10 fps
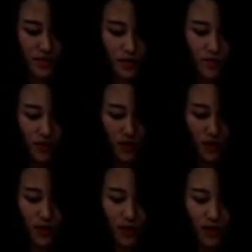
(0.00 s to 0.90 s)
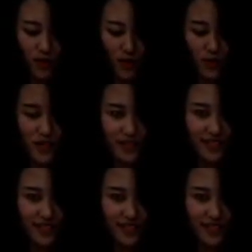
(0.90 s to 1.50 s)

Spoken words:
before going